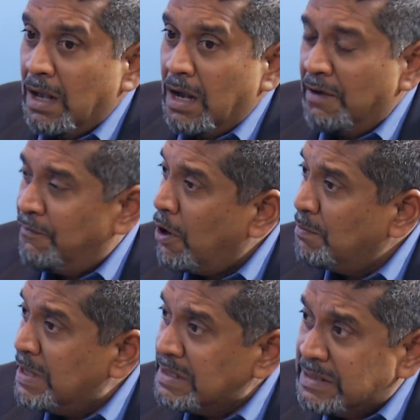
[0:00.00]

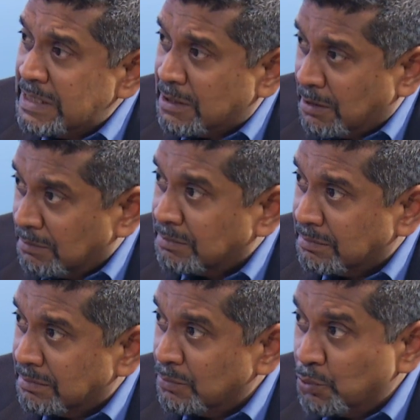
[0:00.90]
Avoid being cynical.
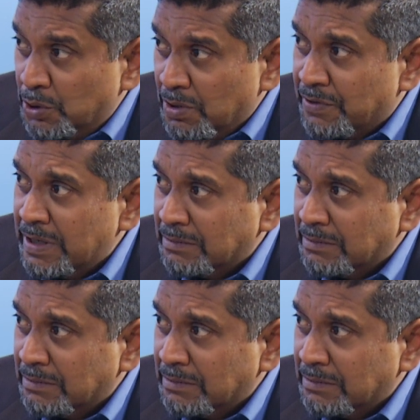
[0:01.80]
Would you agree?